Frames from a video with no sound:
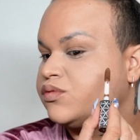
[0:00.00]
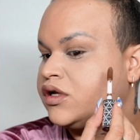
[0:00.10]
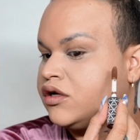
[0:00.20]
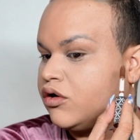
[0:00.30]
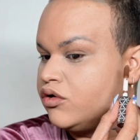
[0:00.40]

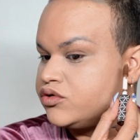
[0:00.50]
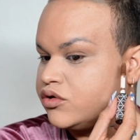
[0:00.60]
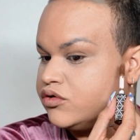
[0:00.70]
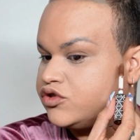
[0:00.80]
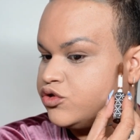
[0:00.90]
one also
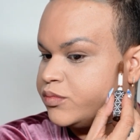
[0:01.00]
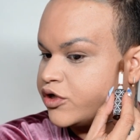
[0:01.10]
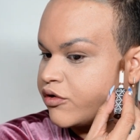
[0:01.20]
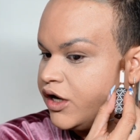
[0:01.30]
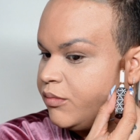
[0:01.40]
looks super
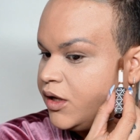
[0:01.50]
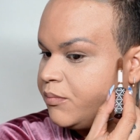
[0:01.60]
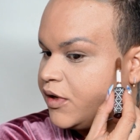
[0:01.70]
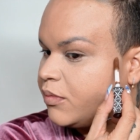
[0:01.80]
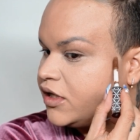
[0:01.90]
creamy and
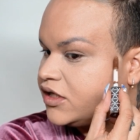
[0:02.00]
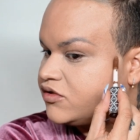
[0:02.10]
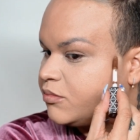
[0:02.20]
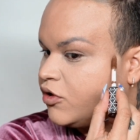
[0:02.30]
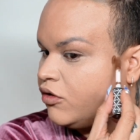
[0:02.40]
pigmented,
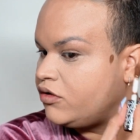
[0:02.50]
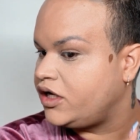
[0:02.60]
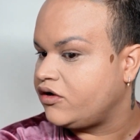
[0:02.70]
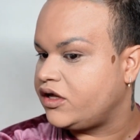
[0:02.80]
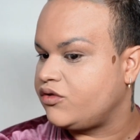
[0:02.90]
so I'm only
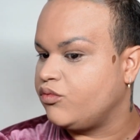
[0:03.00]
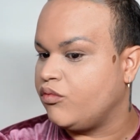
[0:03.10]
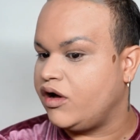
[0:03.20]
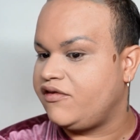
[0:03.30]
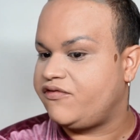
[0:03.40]
gonna do
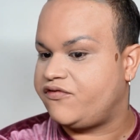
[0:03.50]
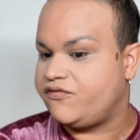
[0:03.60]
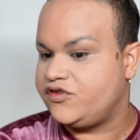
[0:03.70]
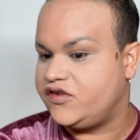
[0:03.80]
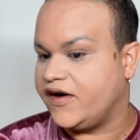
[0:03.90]
1
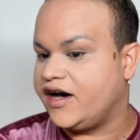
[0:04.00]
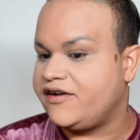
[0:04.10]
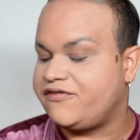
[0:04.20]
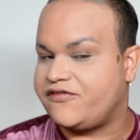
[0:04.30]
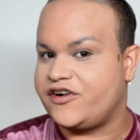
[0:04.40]

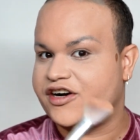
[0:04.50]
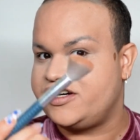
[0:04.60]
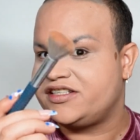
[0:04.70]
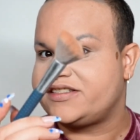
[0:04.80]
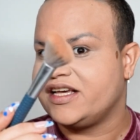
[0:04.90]
dot
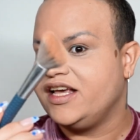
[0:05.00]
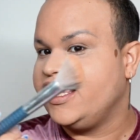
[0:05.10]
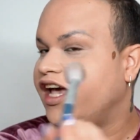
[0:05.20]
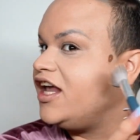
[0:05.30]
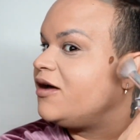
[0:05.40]
first,
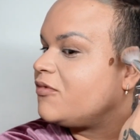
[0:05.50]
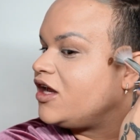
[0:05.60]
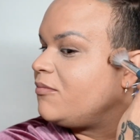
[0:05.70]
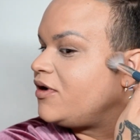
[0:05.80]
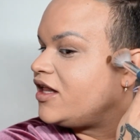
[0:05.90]
and I'm
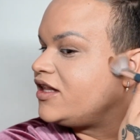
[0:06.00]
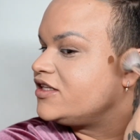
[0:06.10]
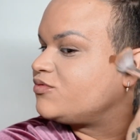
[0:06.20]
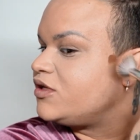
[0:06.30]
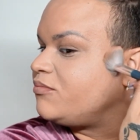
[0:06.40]
gonna blend
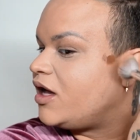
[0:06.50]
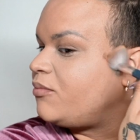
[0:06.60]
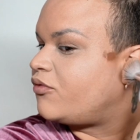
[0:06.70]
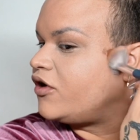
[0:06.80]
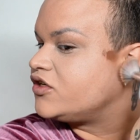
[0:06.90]
this with my
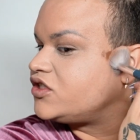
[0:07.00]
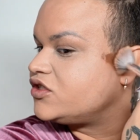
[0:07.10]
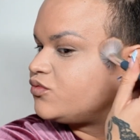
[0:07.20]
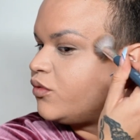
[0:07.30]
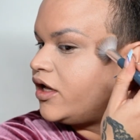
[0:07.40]
brush
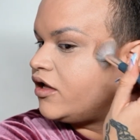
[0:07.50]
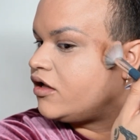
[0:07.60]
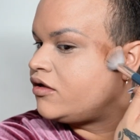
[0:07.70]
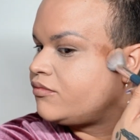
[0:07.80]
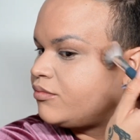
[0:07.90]
as
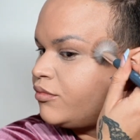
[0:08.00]
well.